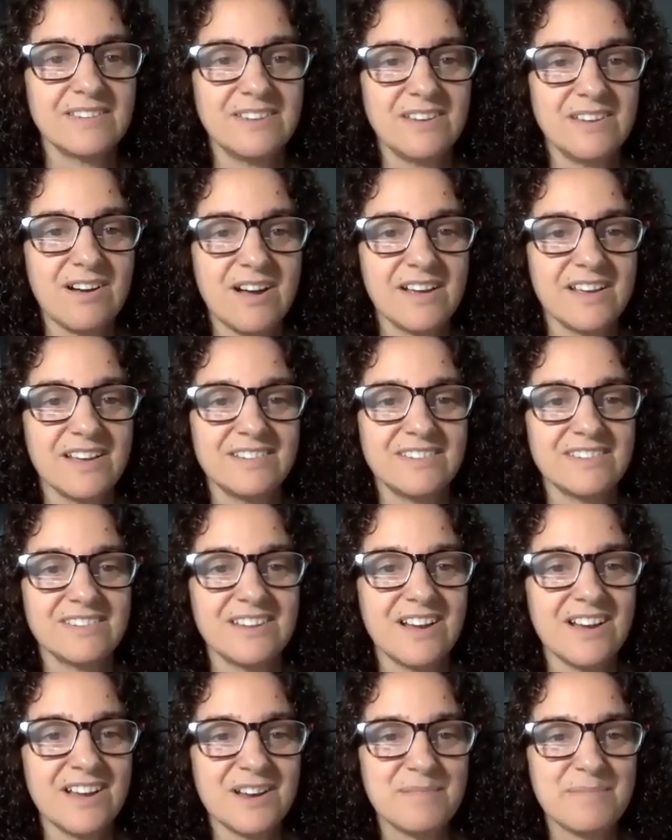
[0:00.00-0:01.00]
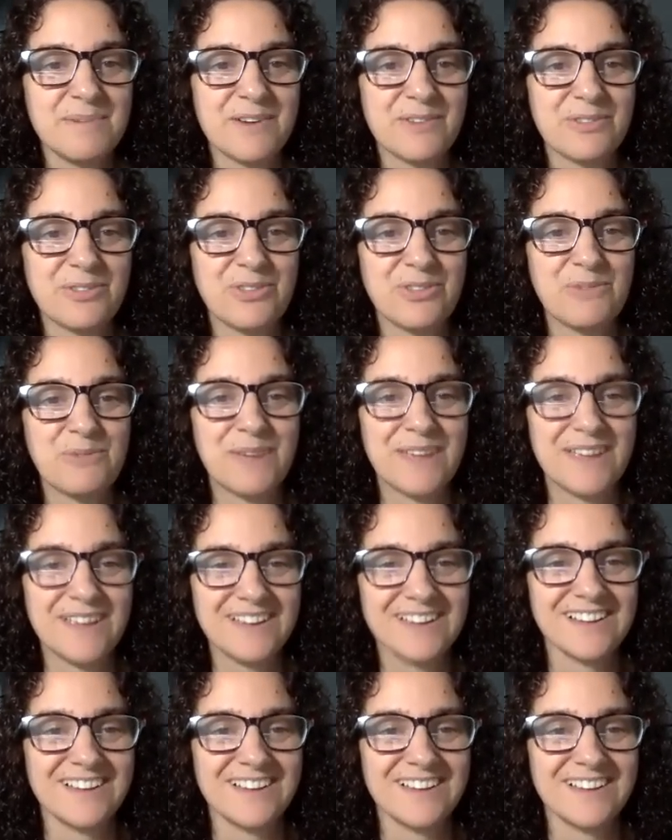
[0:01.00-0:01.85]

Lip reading: not about the weight,